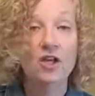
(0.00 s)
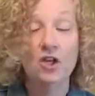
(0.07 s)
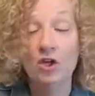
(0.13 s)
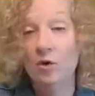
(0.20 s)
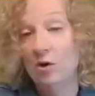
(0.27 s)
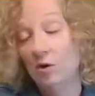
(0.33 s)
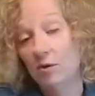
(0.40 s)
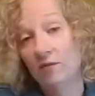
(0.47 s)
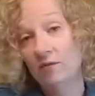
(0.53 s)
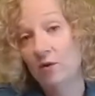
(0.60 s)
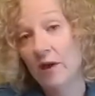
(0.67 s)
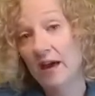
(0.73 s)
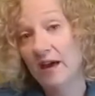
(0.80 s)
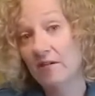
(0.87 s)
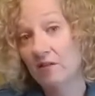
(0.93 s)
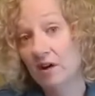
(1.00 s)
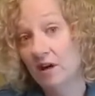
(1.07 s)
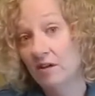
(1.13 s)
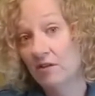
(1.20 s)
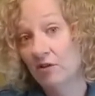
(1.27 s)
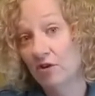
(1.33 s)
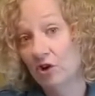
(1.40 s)
You know, if you have
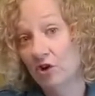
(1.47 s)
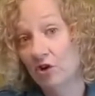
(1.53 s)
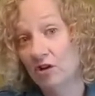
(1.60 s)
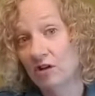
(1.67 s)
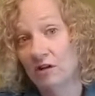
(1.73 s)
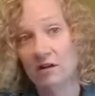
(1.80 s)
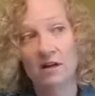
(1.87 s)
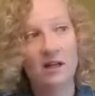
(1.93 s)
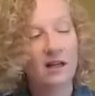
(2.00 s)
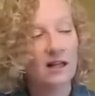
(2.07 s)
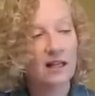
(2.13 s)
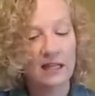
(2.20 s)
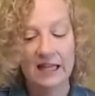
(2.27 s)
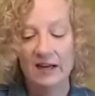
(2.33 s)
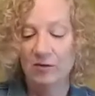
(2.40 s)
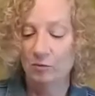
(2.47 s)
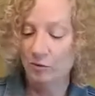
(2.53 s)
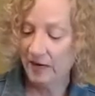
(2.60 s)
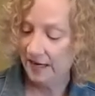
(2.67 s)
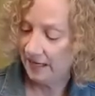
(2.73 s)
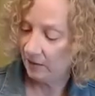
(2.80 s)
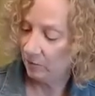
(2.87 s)
other yarn, like
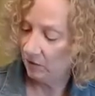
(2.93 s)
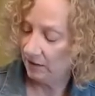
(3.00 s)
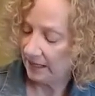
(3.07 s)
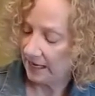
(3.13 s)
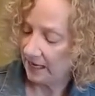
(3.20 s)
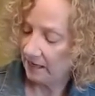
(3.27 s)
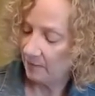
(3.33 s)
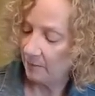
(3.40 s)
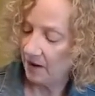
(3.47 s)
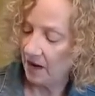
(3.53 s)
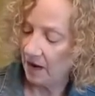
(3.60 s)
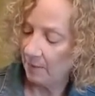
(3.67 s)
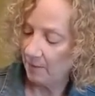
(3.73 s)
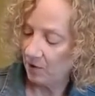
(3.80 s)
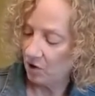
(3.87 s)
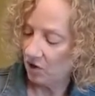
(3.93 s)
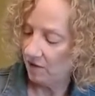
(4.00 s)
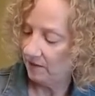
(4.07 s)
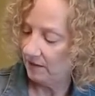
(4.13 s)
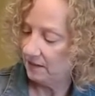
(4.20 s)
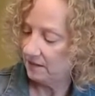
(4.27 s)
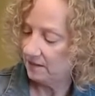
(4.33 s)
red would kind of pop on
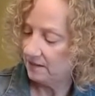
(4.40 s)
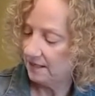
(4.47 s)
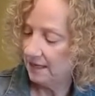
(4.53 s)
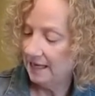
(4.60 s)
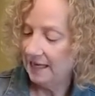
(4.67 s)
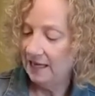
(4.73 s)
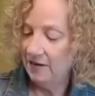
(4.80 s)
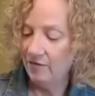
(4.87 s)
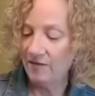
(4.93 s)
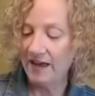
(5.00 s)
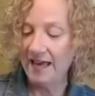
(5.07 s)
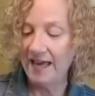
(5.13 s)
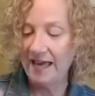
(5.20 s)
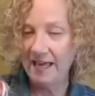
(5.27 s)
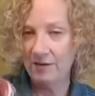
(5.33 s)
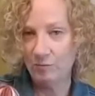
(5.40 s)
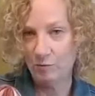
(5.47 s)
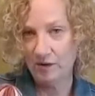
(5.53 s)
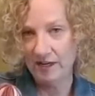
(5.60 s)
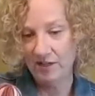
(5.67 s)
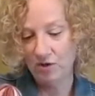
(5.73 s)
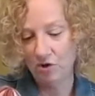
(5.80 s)
this. If I had
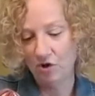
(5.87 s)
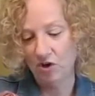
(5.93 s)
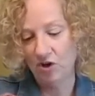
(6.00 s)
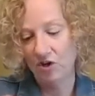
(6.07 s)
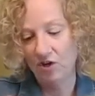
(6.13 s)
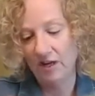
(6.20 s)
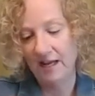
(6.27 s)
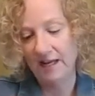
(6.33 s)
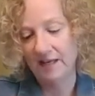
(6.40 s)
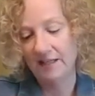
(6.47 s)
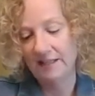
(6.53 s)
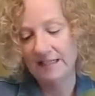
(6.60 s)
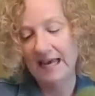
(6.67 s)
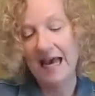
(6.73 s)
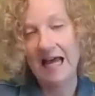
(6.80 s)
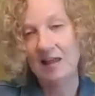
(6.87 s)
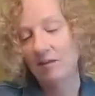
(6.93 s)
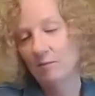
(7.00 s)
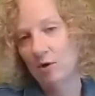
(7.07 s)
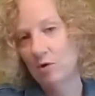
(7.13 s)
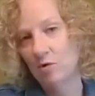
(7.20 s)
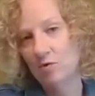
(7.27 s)
red yarn, I could tie the
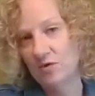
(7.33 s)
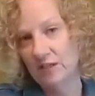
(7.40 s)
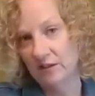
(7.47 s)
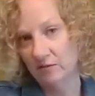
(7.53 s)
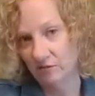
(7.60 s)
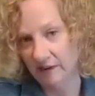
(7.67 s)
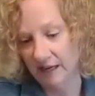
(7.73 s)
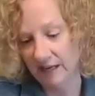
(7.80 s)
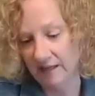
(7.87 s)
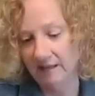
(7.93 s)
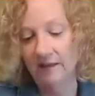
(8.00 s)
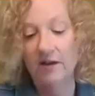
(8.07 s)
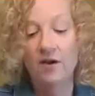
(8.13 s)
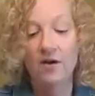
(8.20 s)
bows in red